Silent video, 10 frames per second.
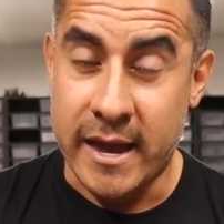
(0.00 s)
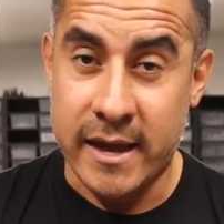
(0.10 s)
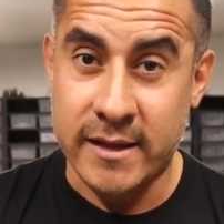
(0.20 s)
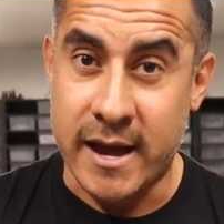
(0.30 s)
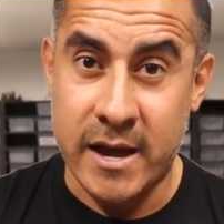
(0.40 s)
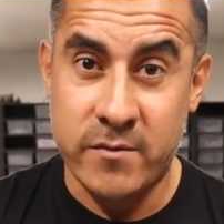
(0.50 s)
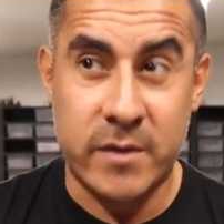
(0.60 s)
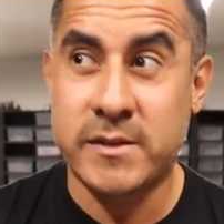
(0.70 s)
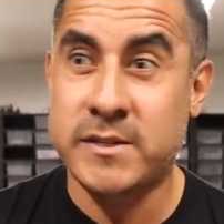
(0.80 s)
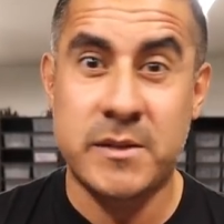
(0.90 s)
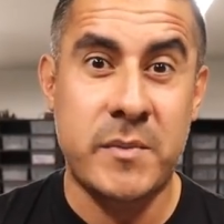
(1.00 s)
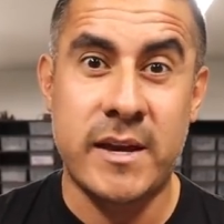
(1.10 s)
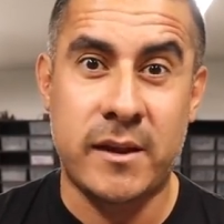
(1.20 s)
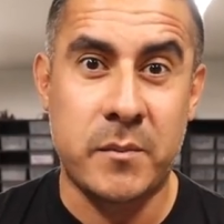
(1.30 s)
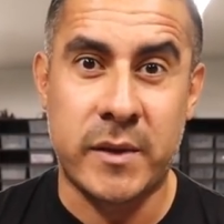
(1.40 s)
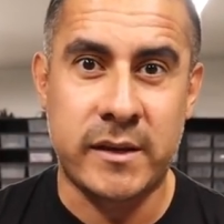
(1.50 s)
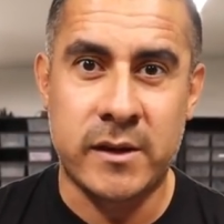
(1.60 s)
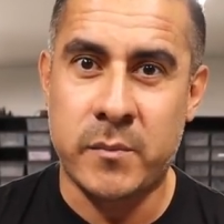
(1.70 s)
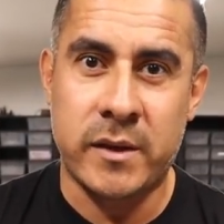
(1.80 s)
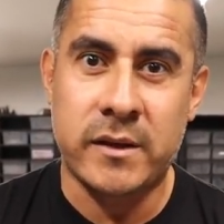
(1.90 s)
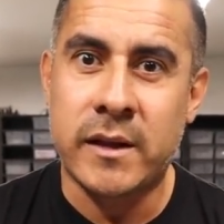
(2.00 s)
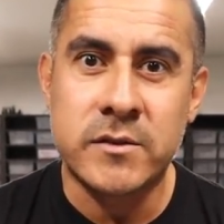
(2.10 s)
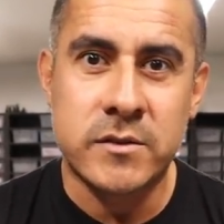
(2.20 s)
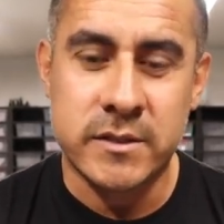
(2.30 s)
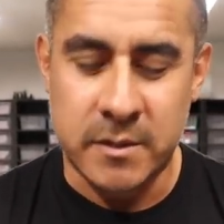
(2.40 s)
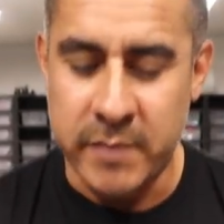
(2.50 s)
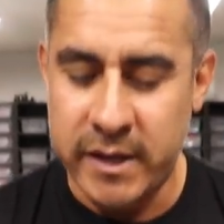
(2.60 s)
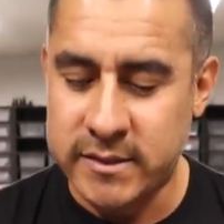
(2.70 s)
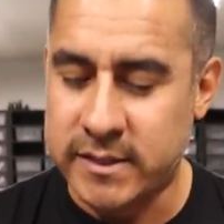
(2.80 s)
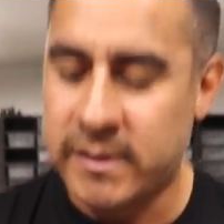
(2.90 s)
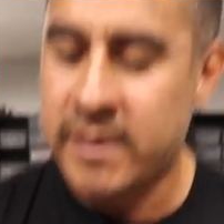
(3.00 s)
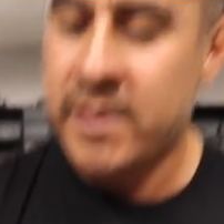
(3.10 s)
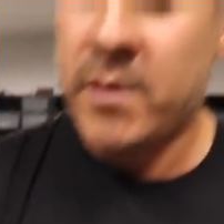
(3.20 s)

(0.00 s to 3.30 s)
and ivory, everything's gonna be yellow belly. Yellow belly clowns are just amazing.